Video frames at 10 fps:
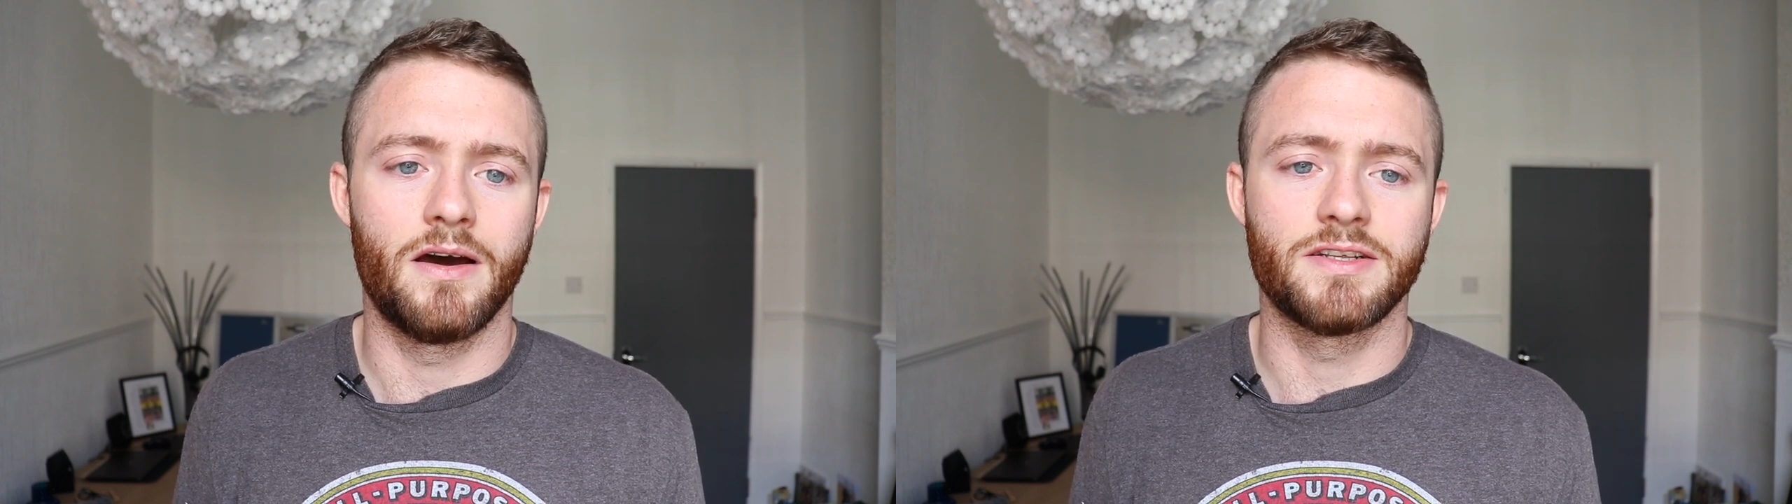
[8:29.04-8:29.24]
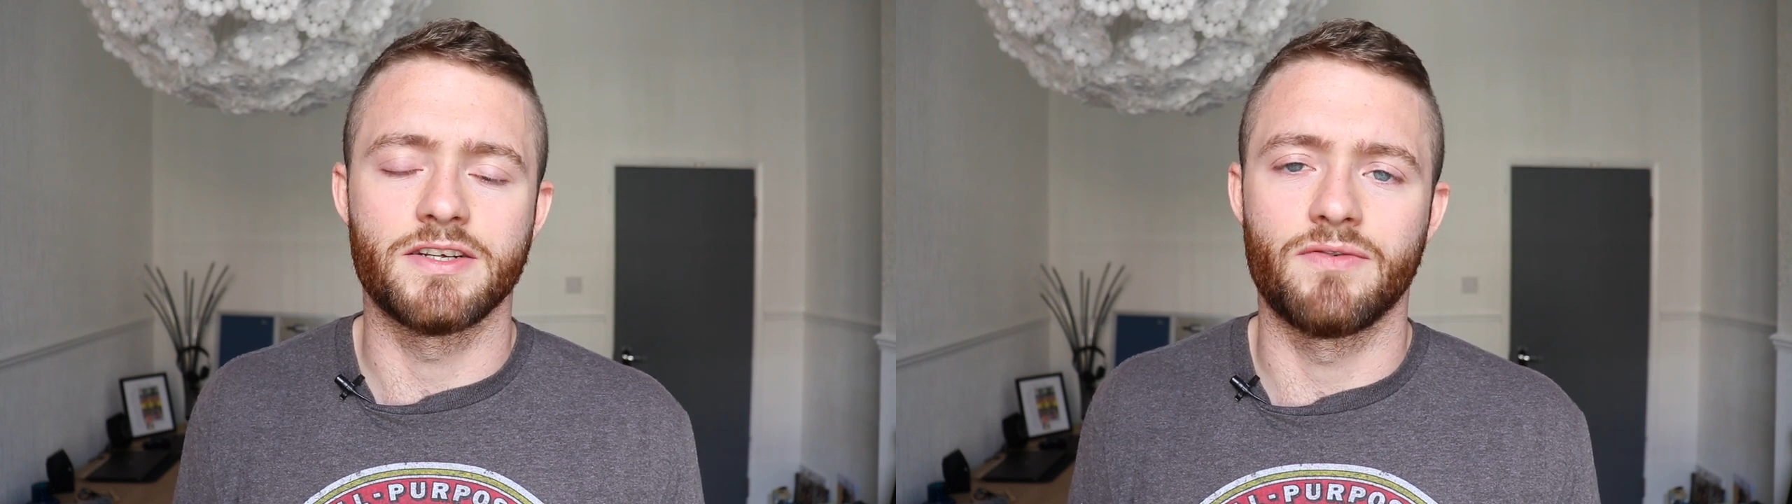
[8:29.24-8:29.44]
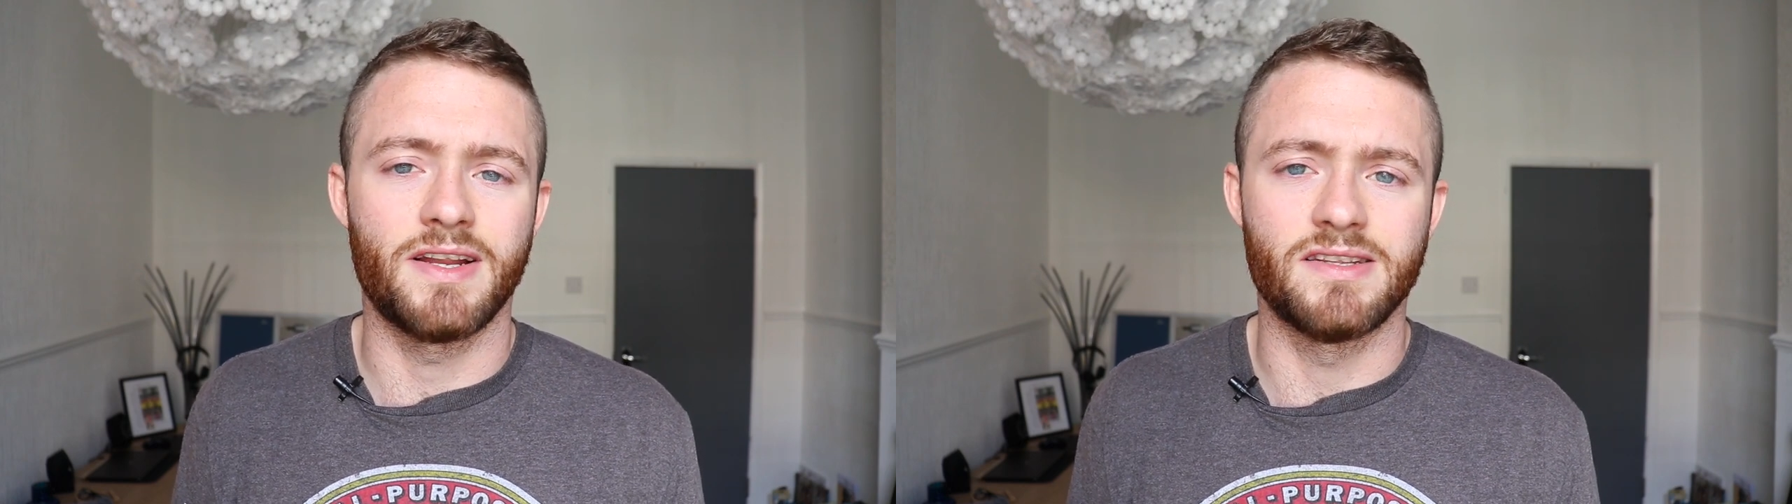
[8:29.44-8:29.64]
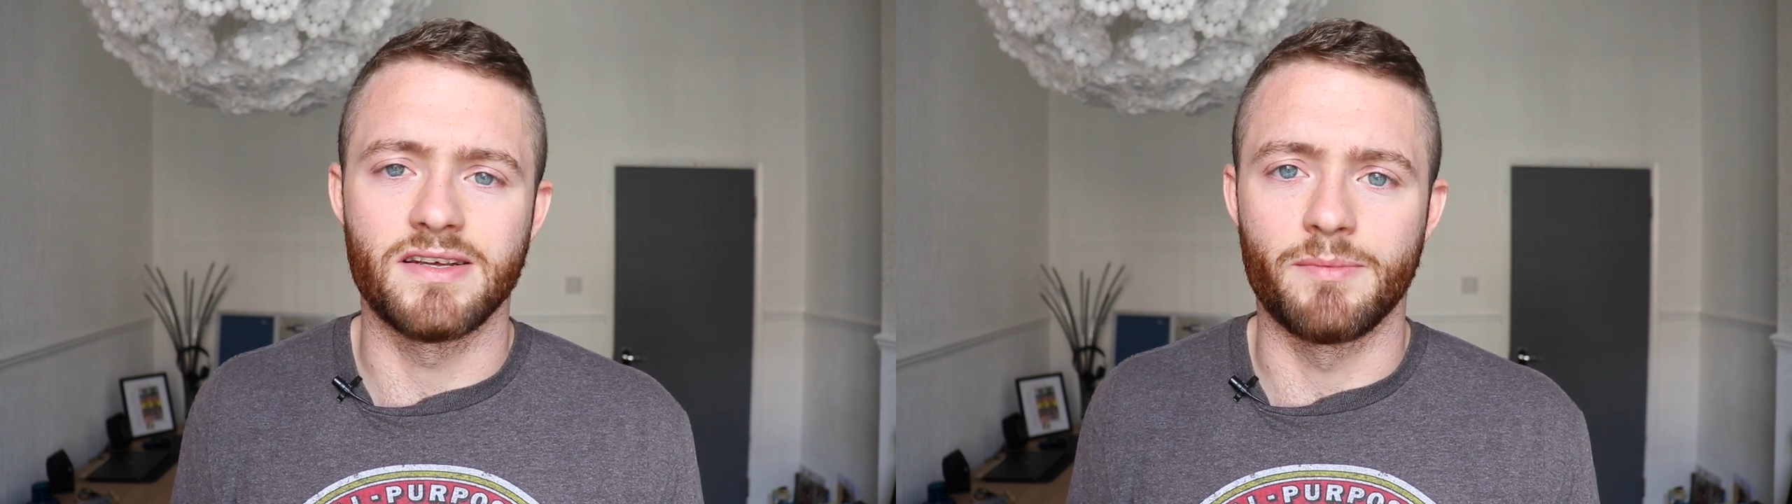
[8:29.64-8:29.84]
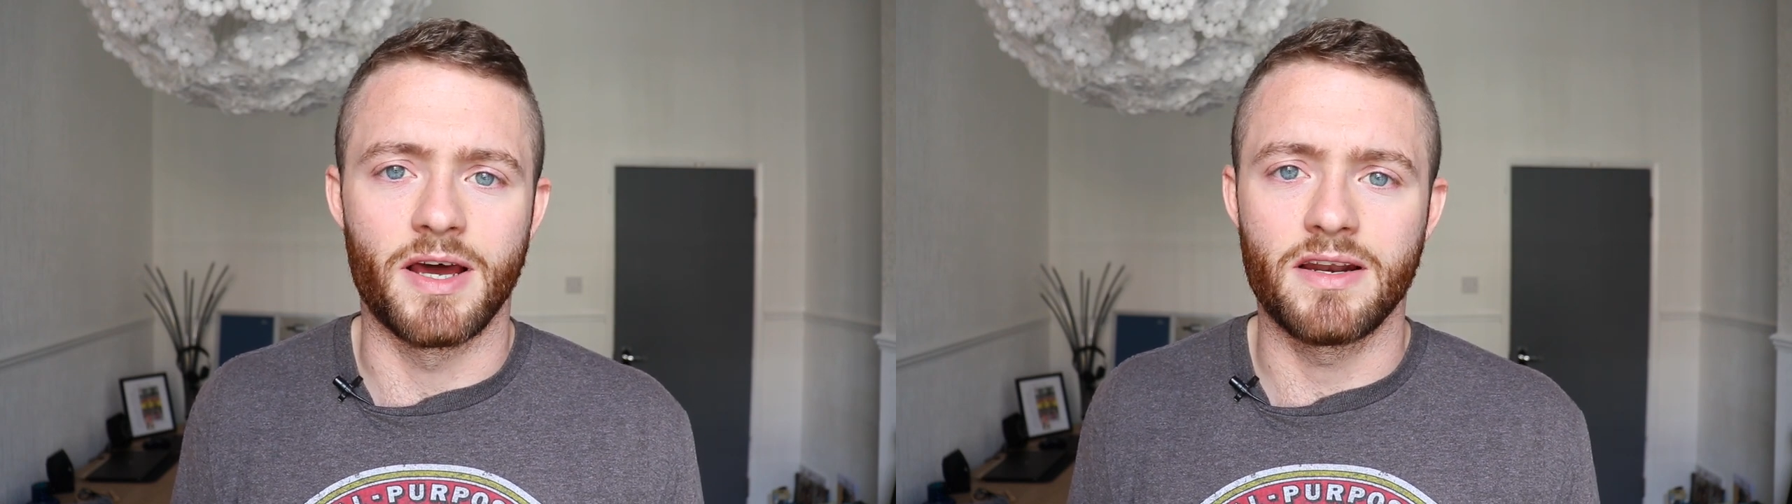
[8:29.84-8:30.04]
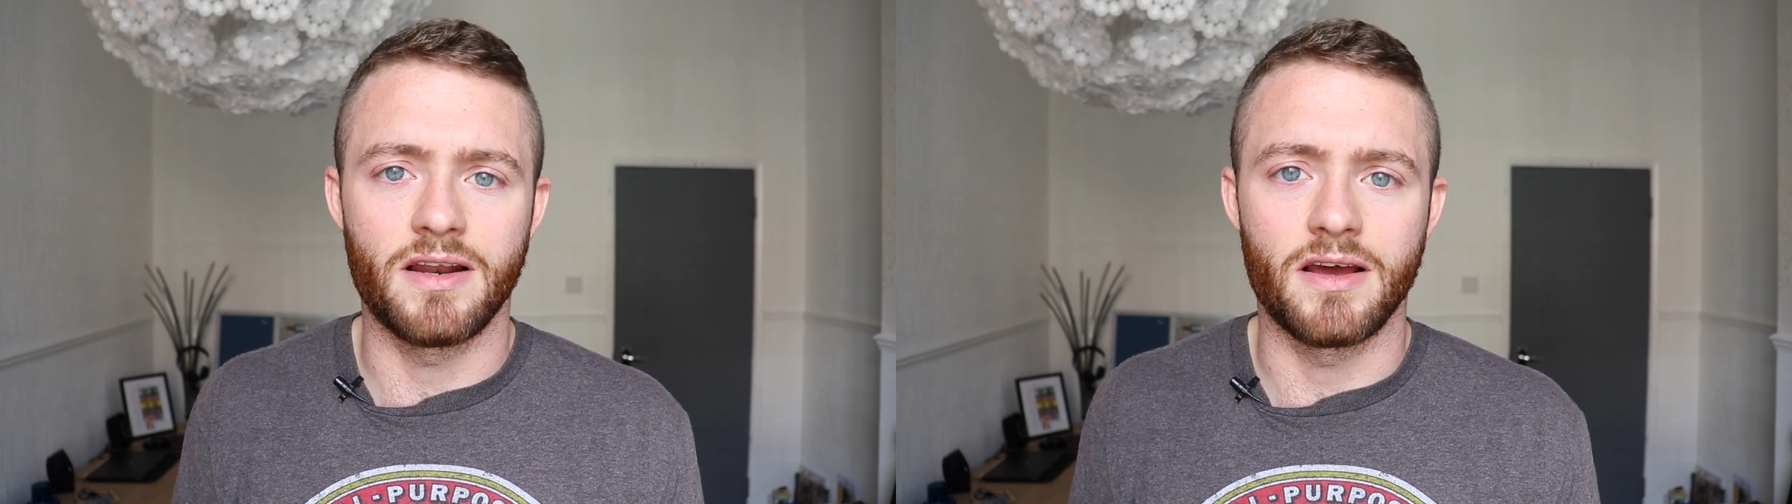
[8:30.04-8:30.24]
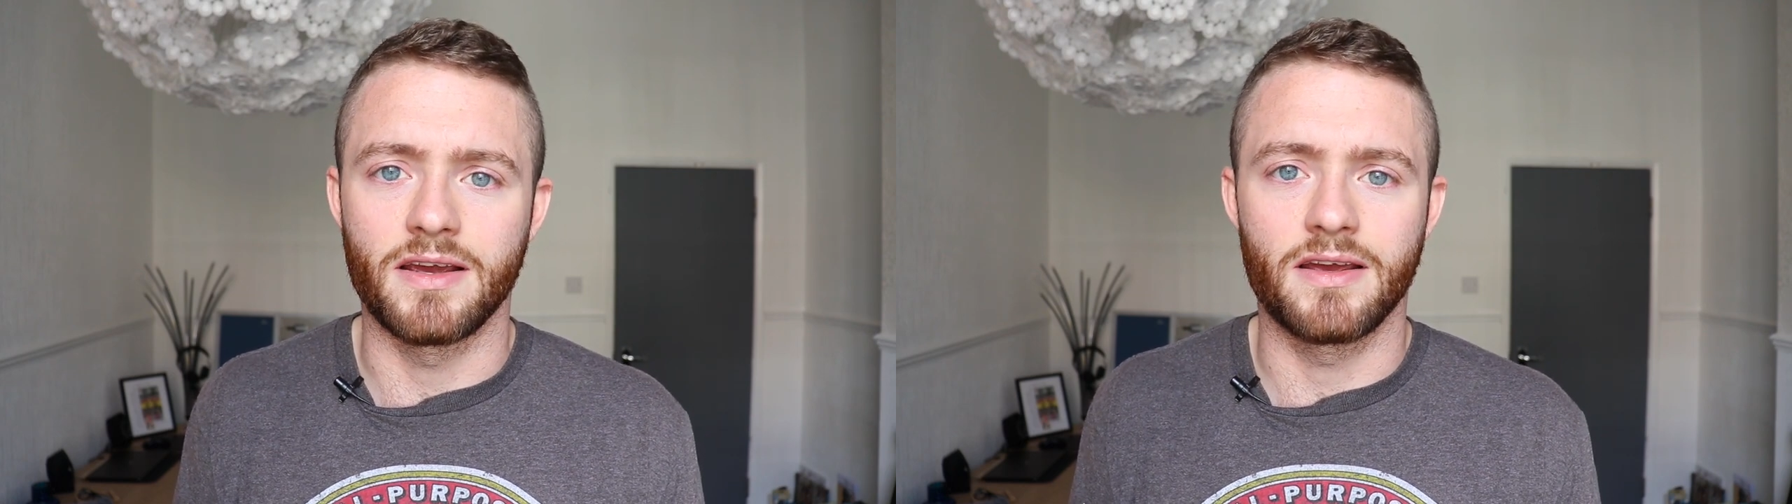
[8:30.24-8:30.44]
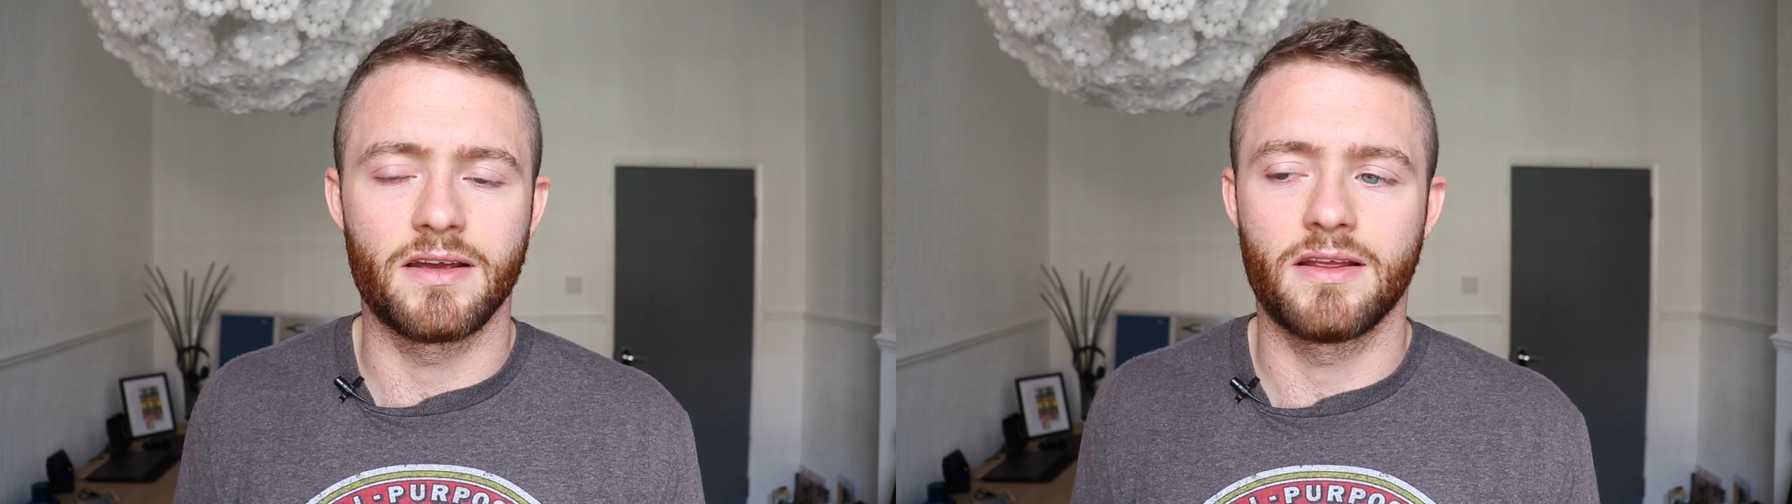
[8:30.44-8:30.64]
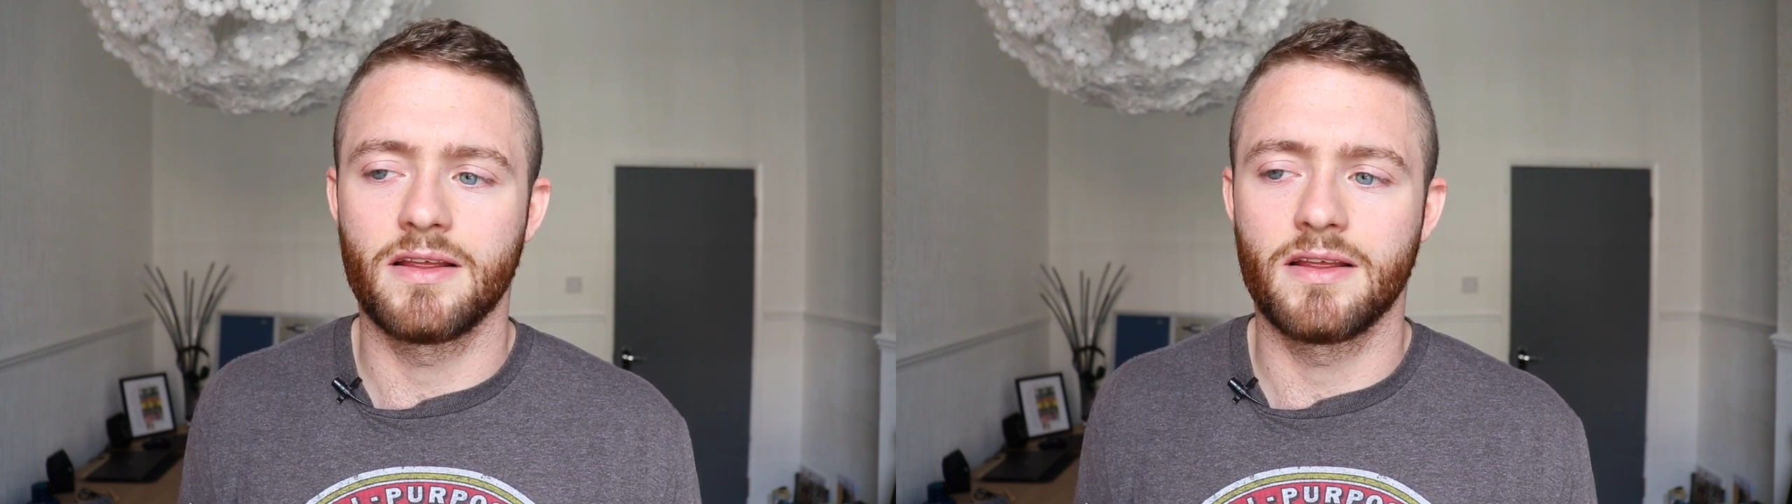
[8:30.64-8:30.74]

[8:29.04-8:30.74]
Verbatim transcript: I surrender, man. Like,